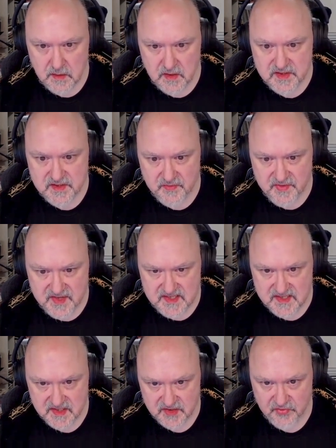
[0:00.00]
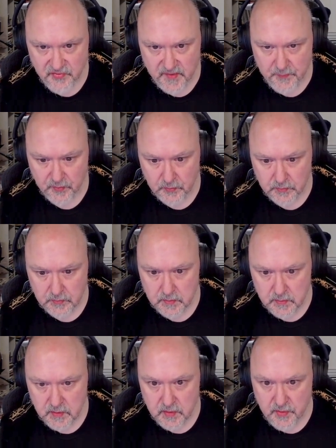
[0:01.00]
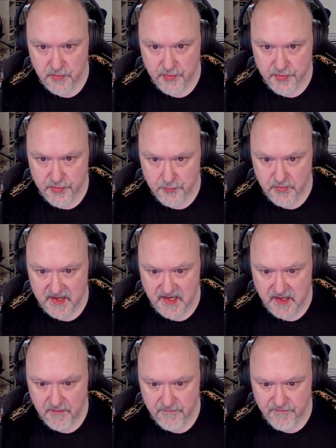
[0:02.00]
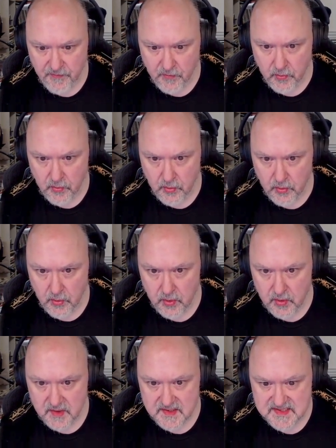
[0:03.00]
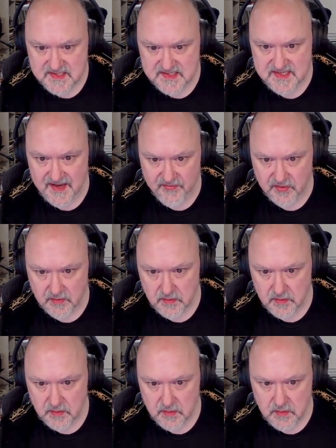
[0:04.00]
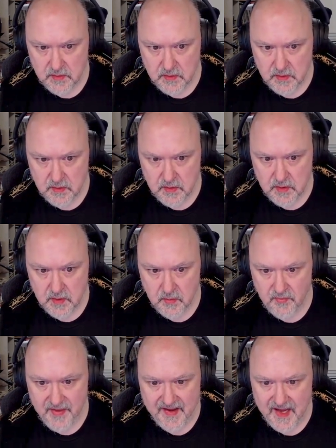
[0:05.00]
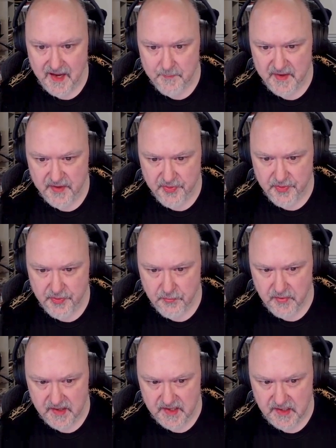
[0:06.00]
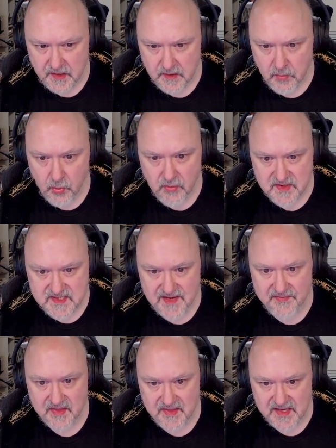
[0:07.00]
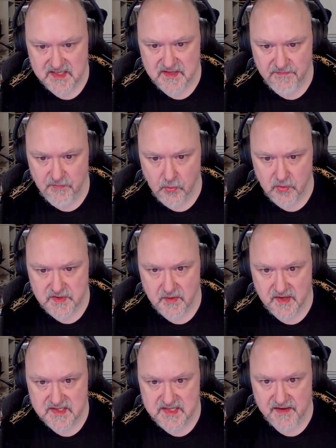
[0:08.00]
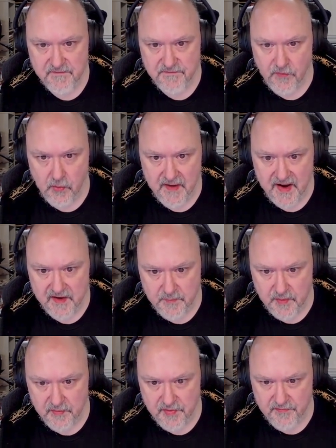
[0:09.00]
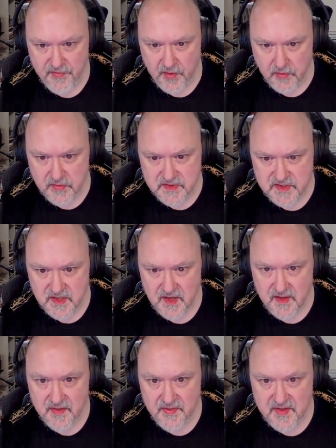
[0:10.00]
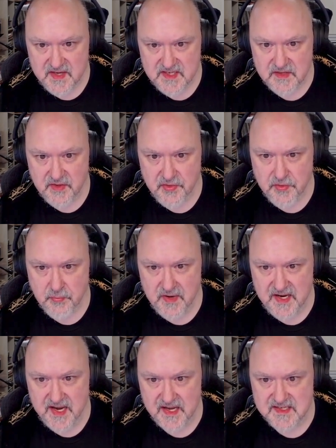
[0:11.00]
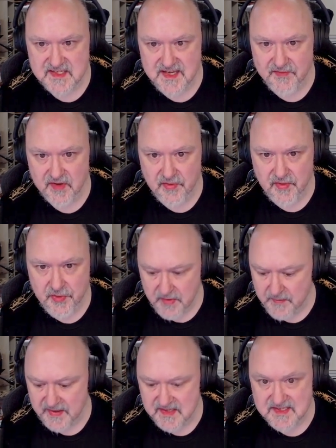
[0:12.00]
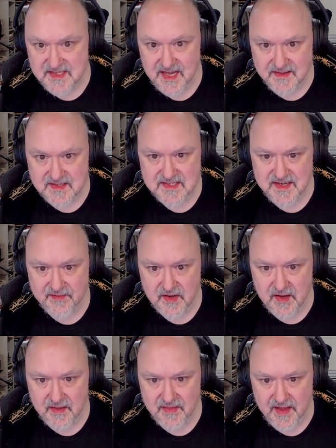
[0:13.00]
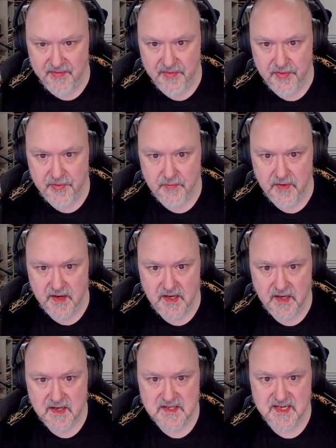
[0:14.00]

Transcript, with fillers: So this is a triple. 3, 4, 7. Well, that can't be a 3 or a 7. That's a 4, so I can take 4 out of both of those. These are 3 and 7, and the 3 makes that the 7 and that the 3.